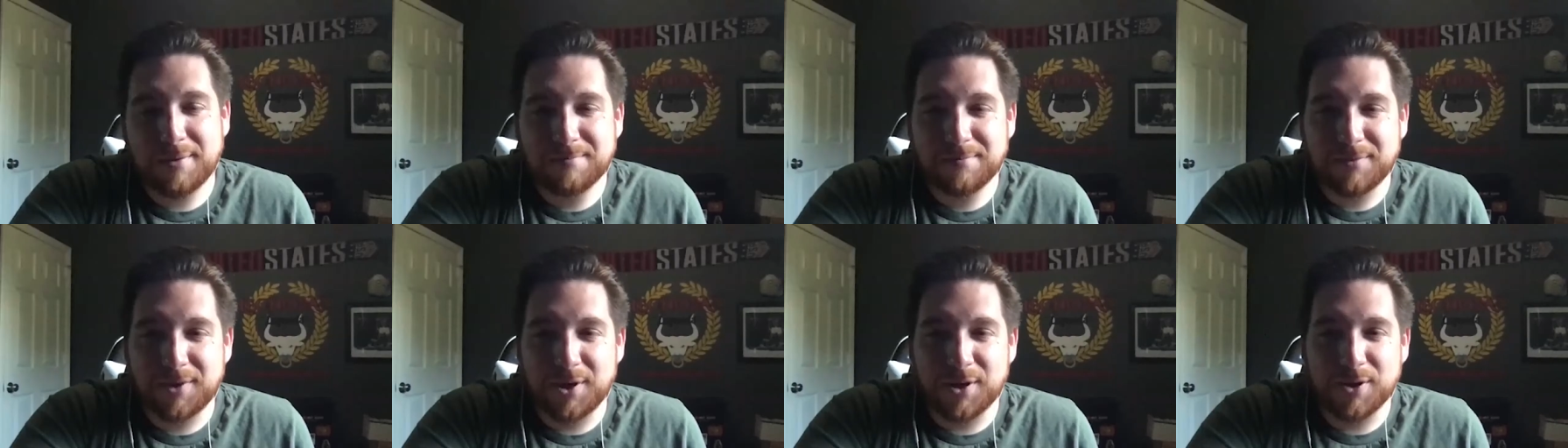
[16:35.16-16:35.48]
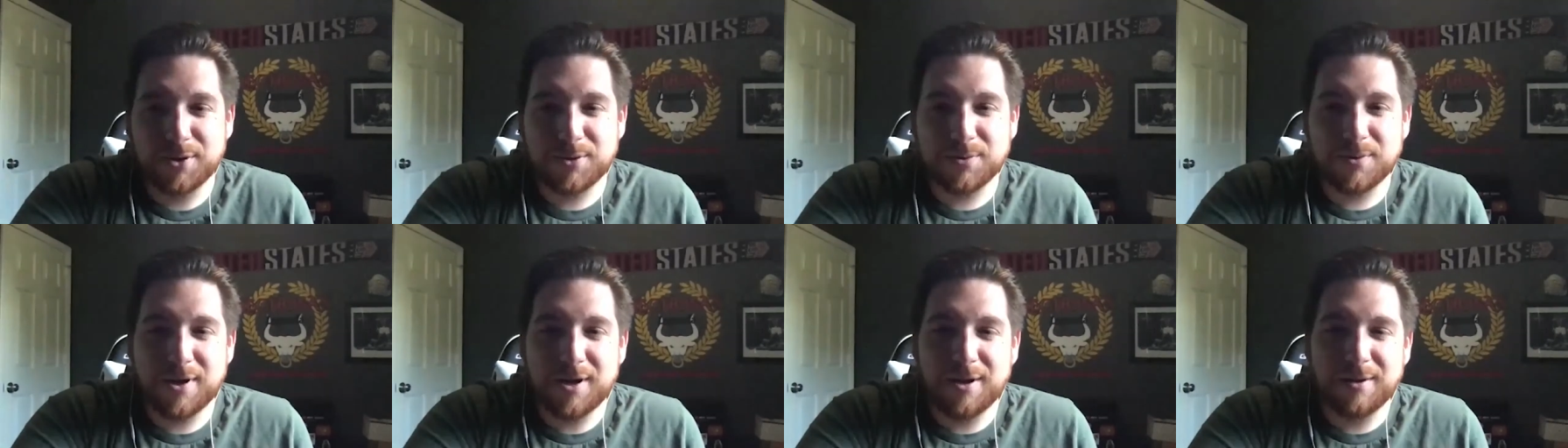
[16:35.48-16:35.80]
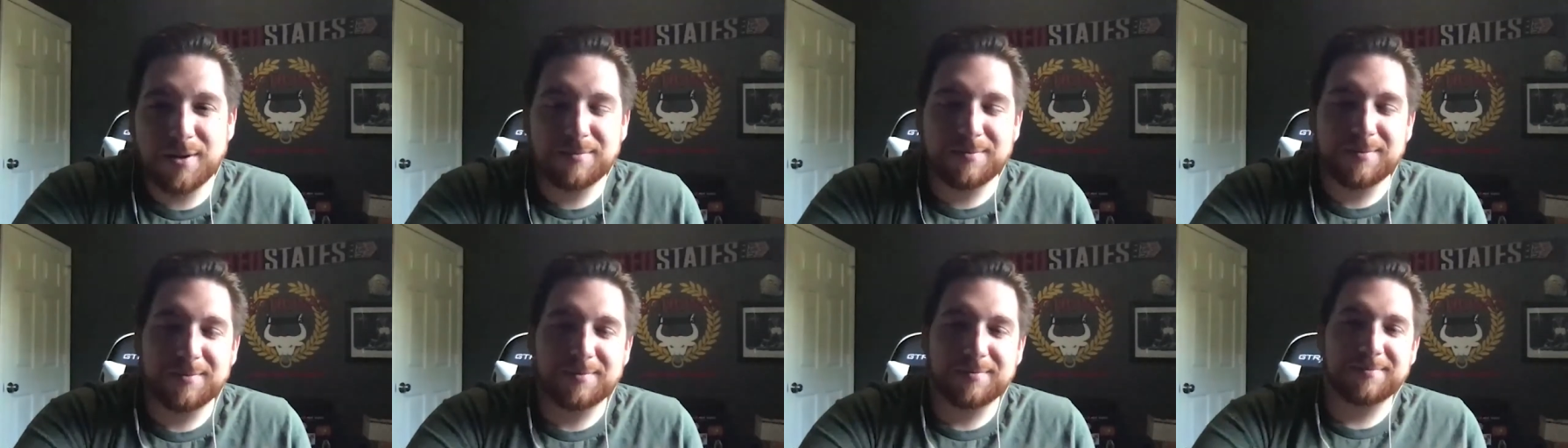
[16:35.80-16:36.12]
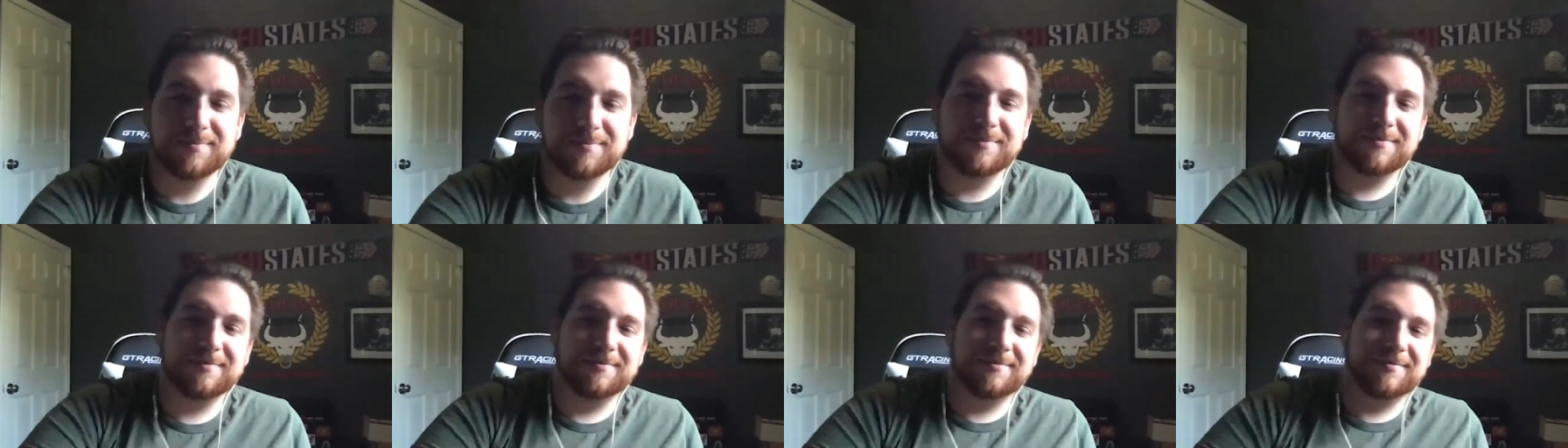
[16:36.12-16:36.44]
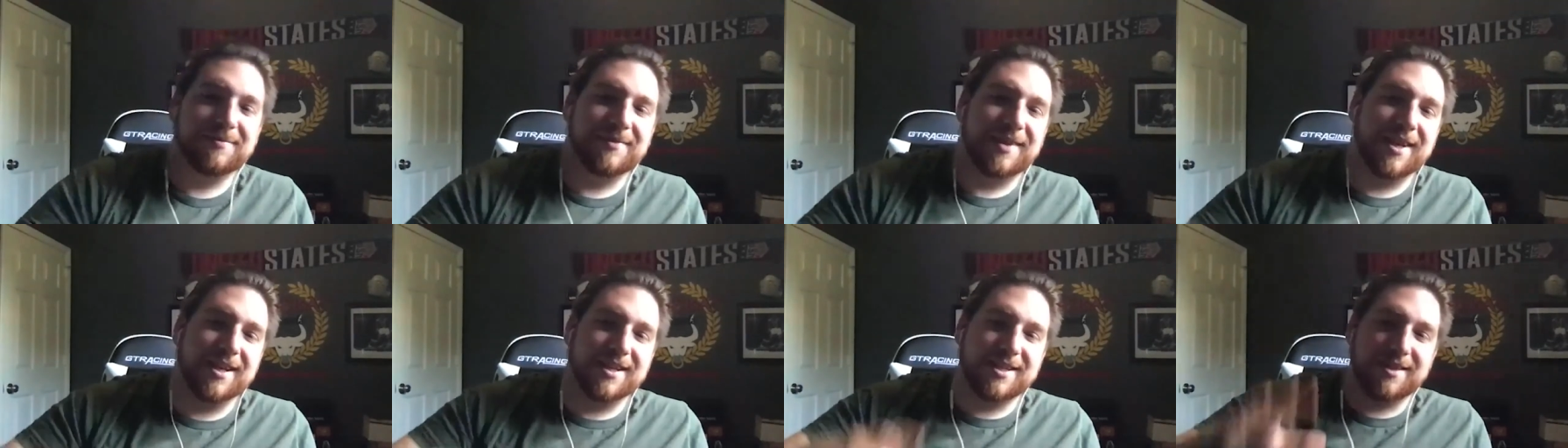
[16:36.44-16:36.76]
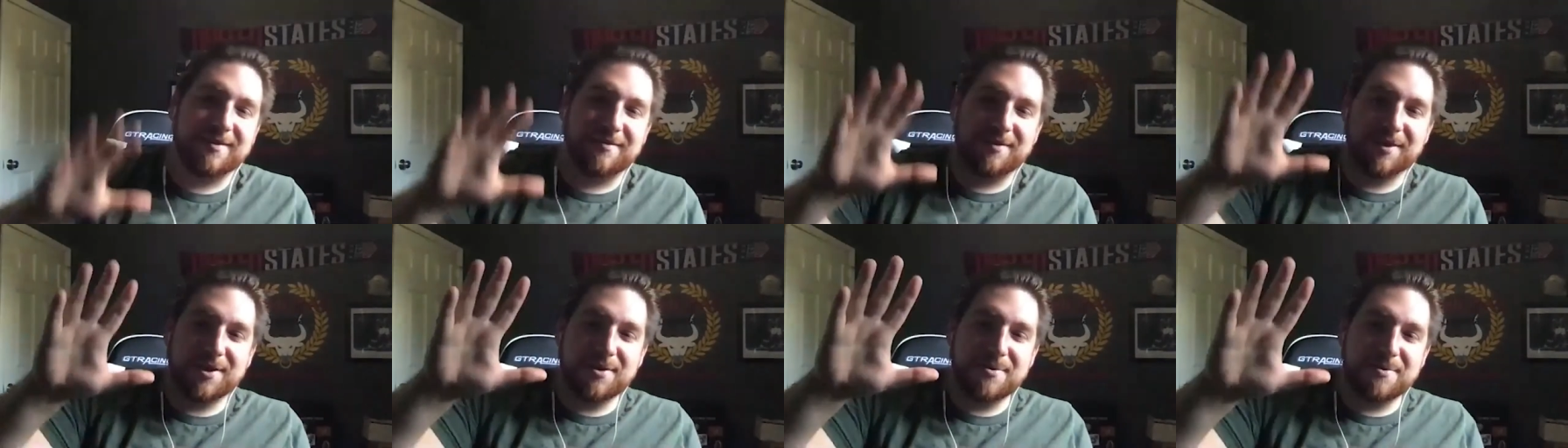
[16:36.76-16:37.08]
You as well. You guys
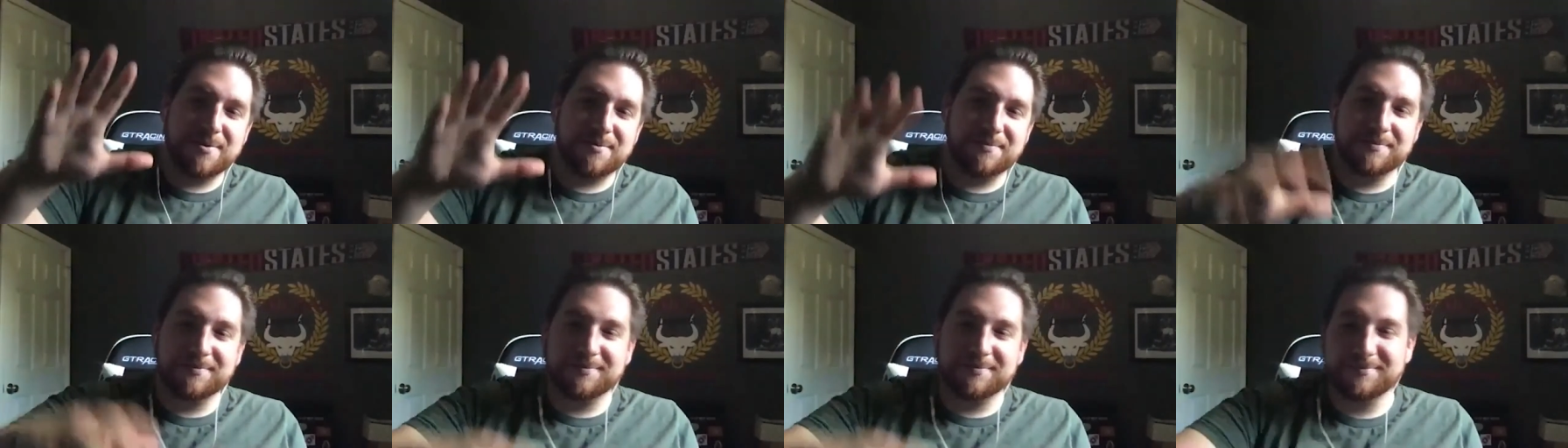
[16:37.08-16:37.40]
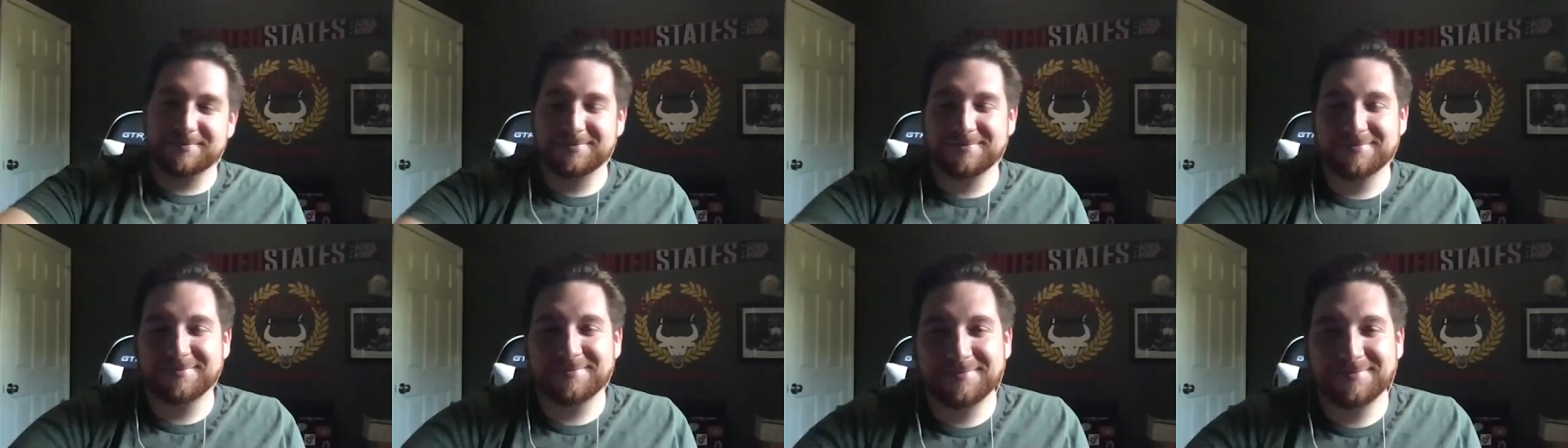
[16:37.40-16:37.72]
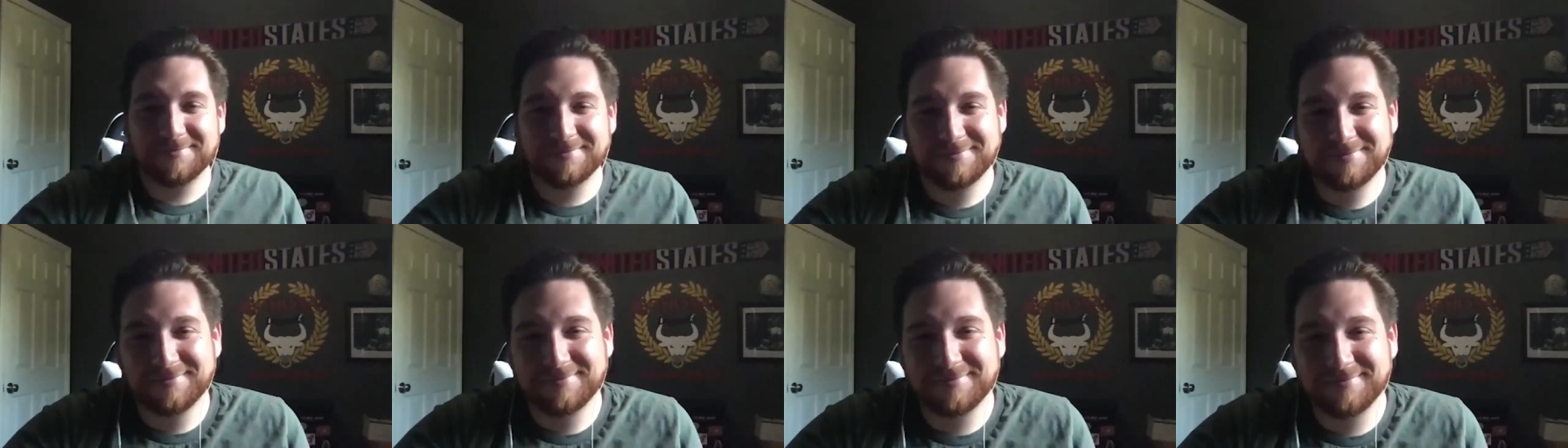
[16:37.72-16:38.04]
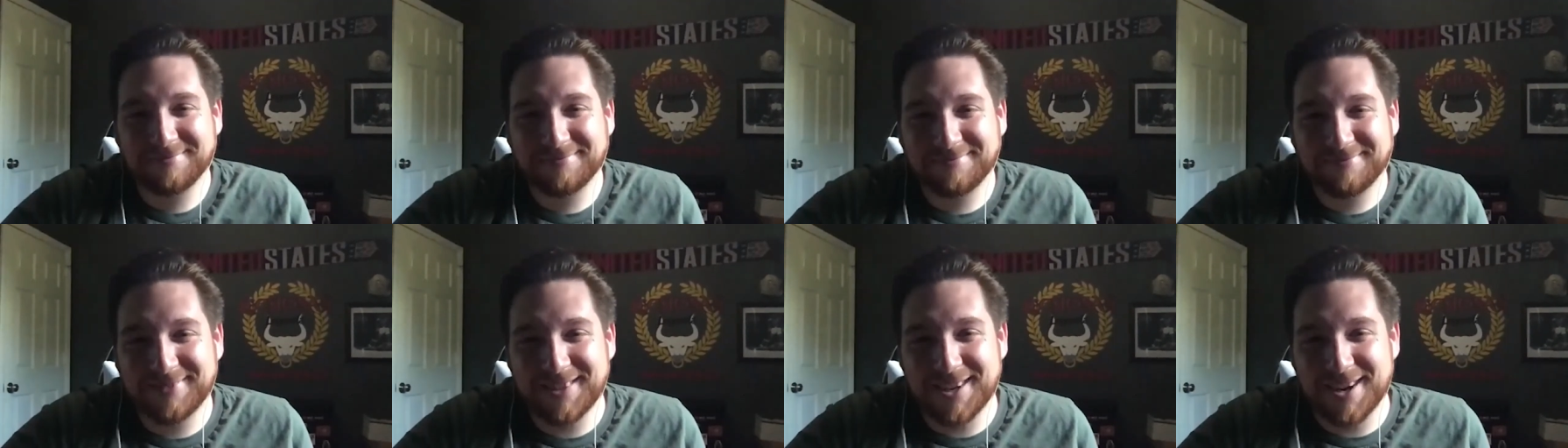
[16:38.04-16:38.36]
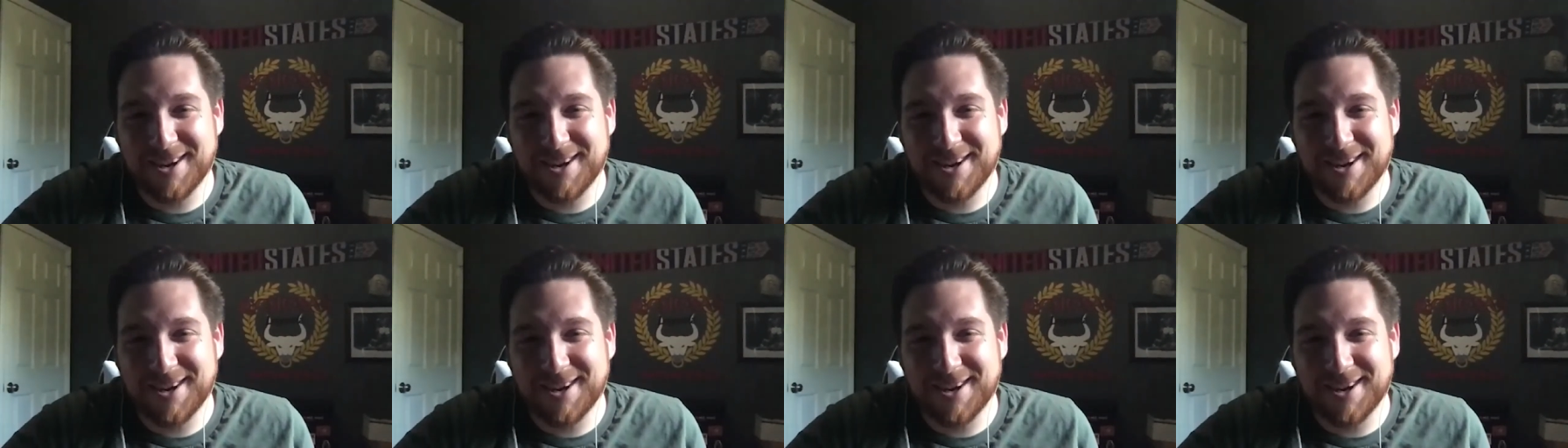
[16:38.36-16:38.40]
have a good one. You too. All